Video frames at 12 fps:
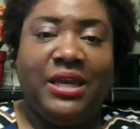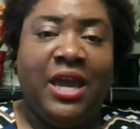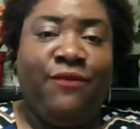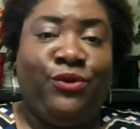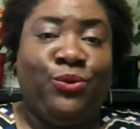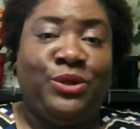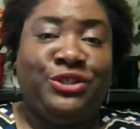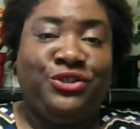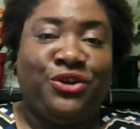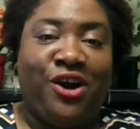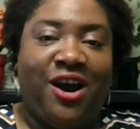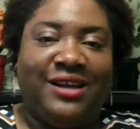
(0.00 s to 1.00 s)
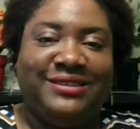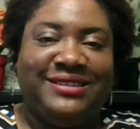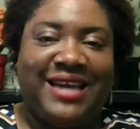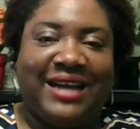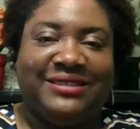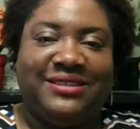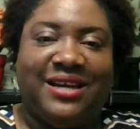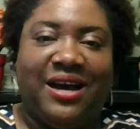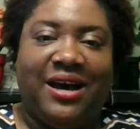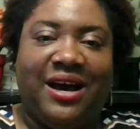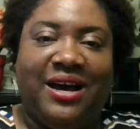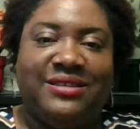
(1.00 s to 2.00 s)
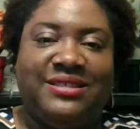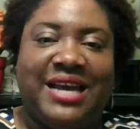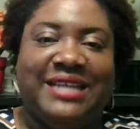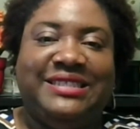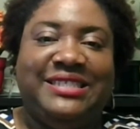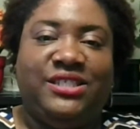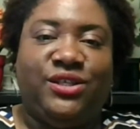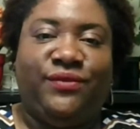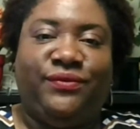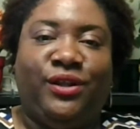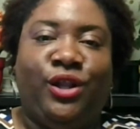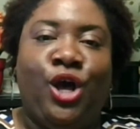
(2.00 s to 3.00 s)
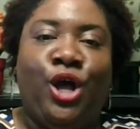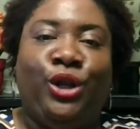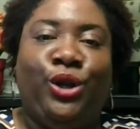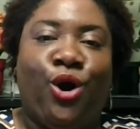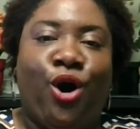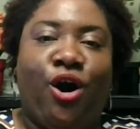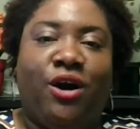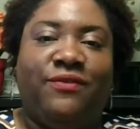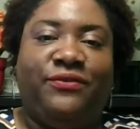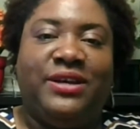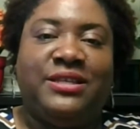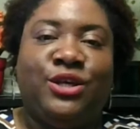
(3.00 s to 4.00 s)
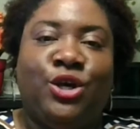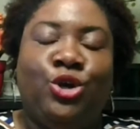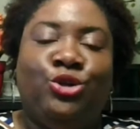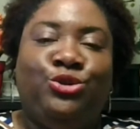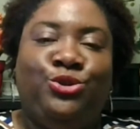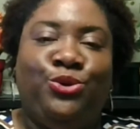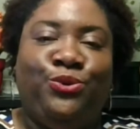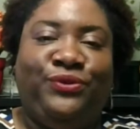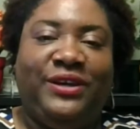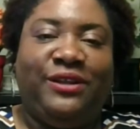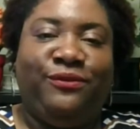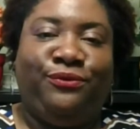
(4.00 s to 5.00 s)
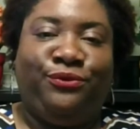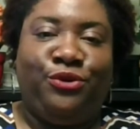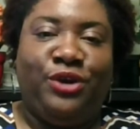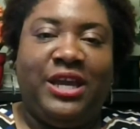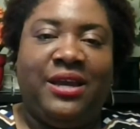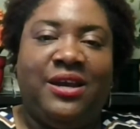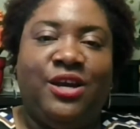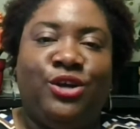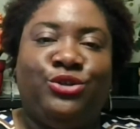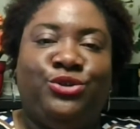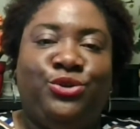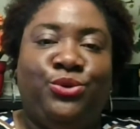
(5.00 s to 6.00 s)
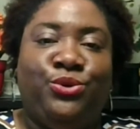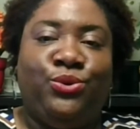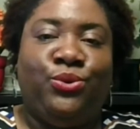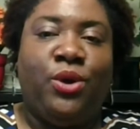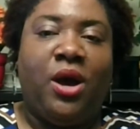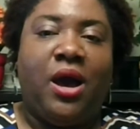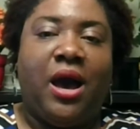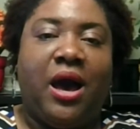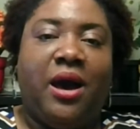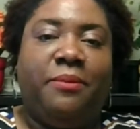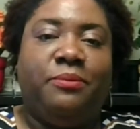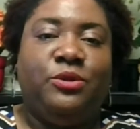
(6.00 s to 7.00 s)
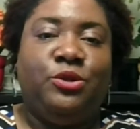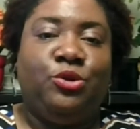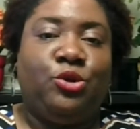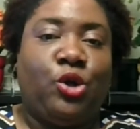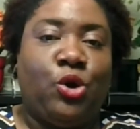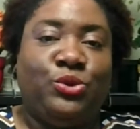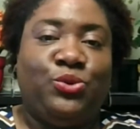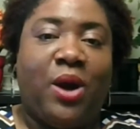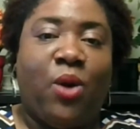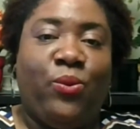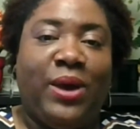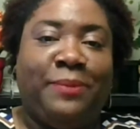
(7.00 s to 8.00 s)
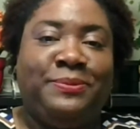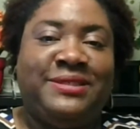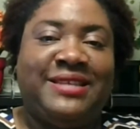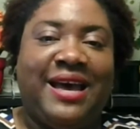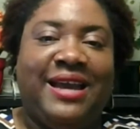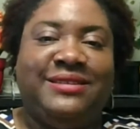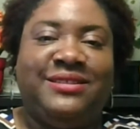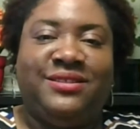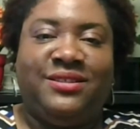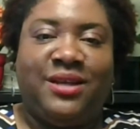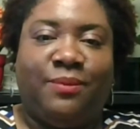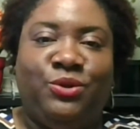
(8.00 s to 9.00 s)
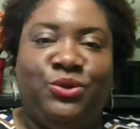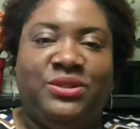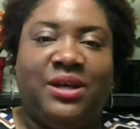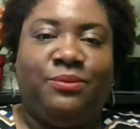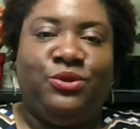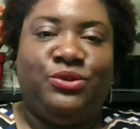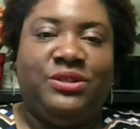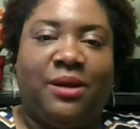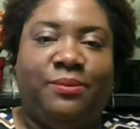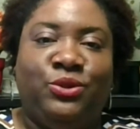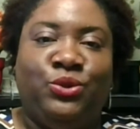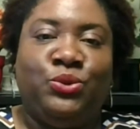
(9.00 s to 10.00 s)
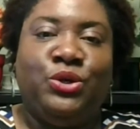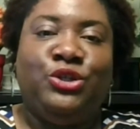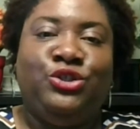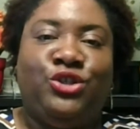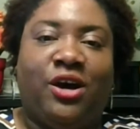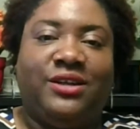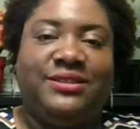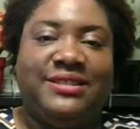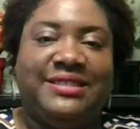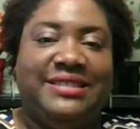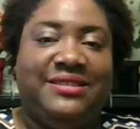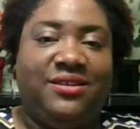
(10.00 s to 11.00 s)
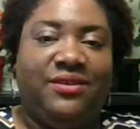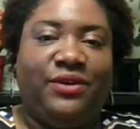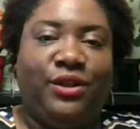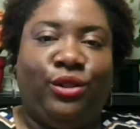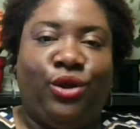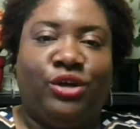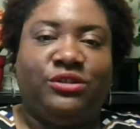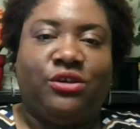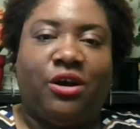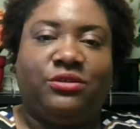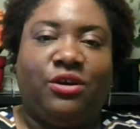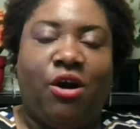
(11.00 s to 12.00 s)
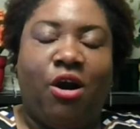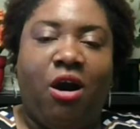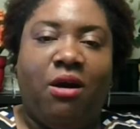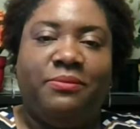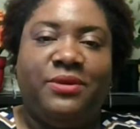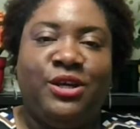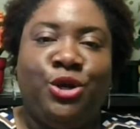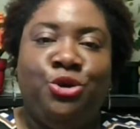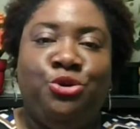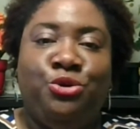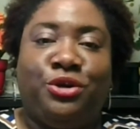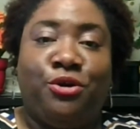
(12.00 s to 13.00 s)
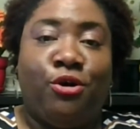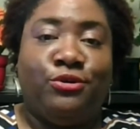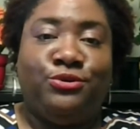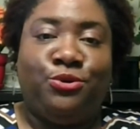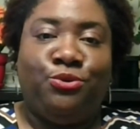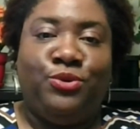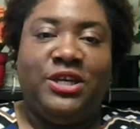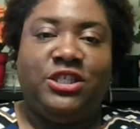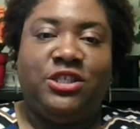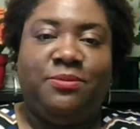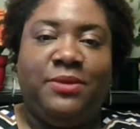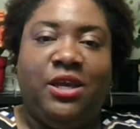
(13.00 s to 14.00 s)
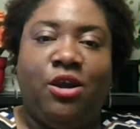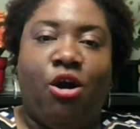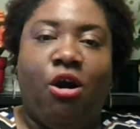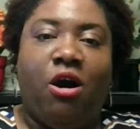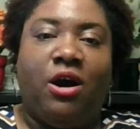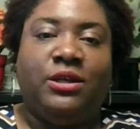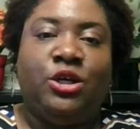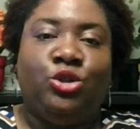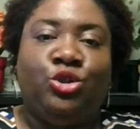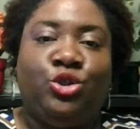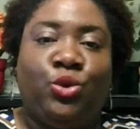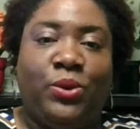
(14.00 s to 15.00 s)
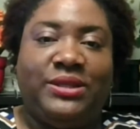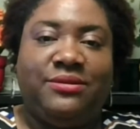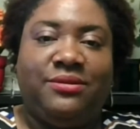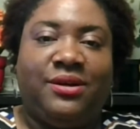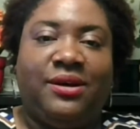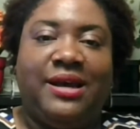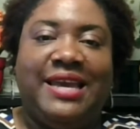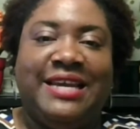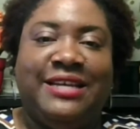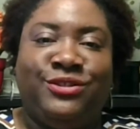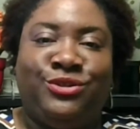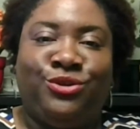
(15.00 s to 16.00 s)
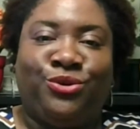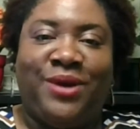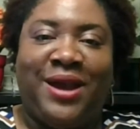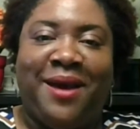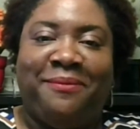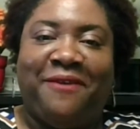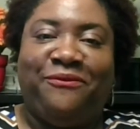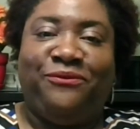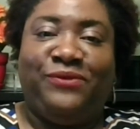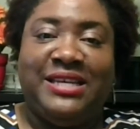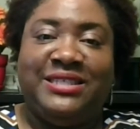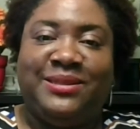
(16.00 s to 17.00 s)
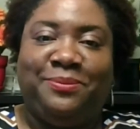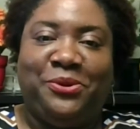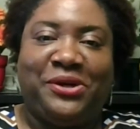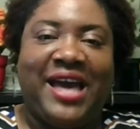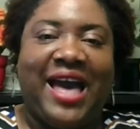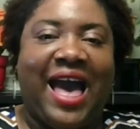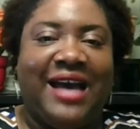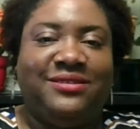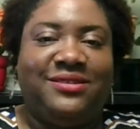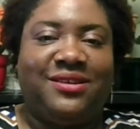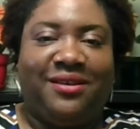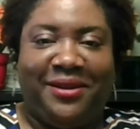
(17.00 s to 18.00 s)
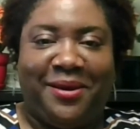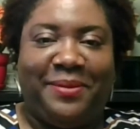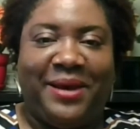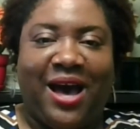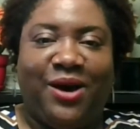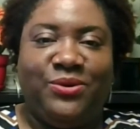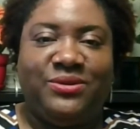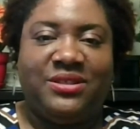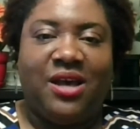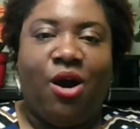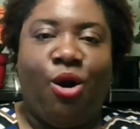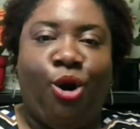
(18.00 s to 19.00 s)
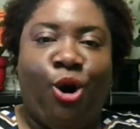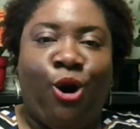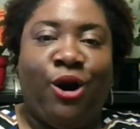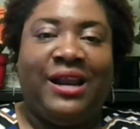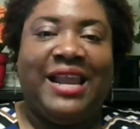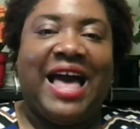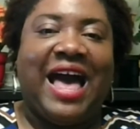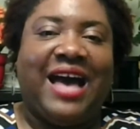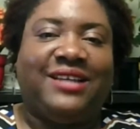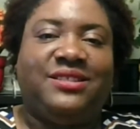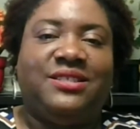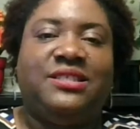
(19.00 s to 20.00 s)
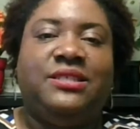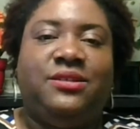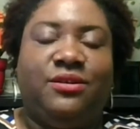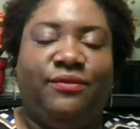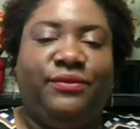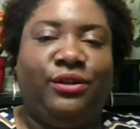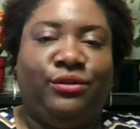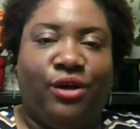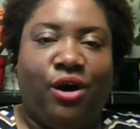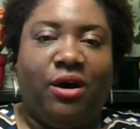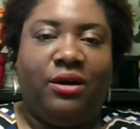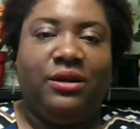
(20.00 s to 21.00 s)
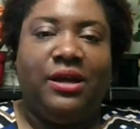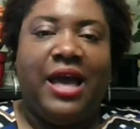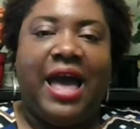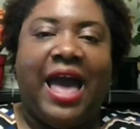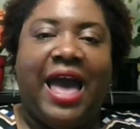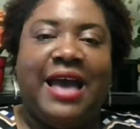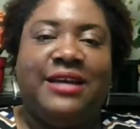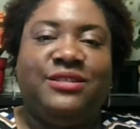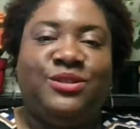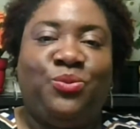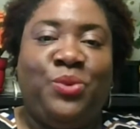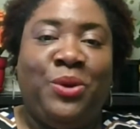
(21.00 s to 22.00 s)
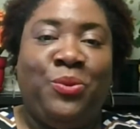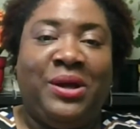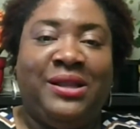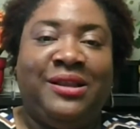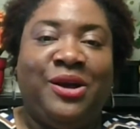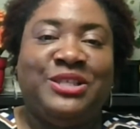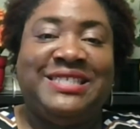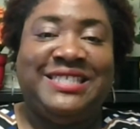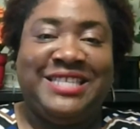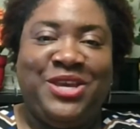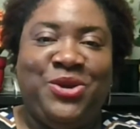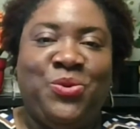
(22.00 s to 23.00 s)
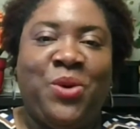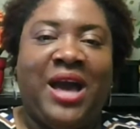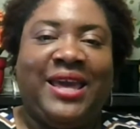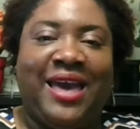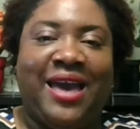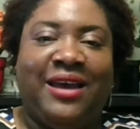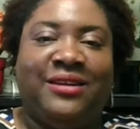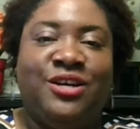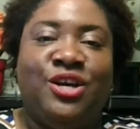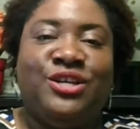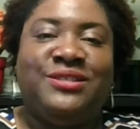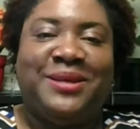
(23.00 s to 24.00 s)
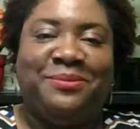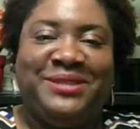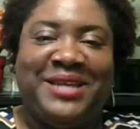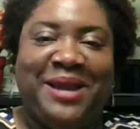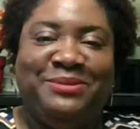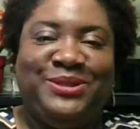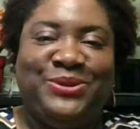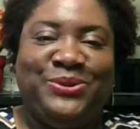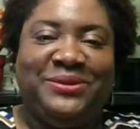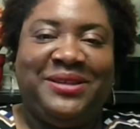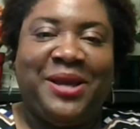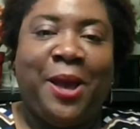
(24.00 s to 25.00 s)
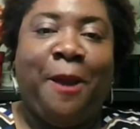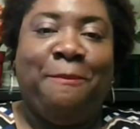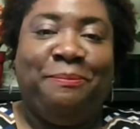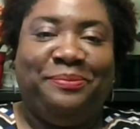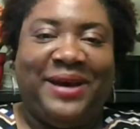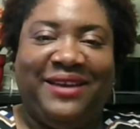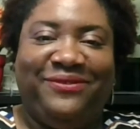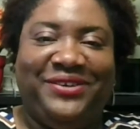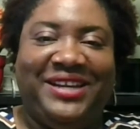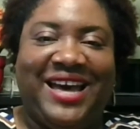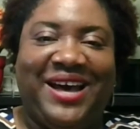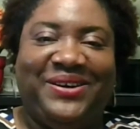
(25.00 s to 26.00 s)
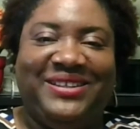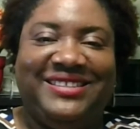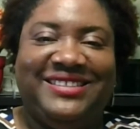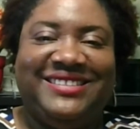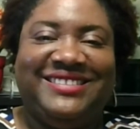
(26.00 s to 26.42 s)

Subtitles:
If you wish to contact us at Deterville Law Office, do feel free to go to our website, www.detervillelaw.com. You can also reach me on Twitter, Instagram, Facebook, and Clubhouse, all at Deterville Law. And we will see you again sometime soon. Bye for now.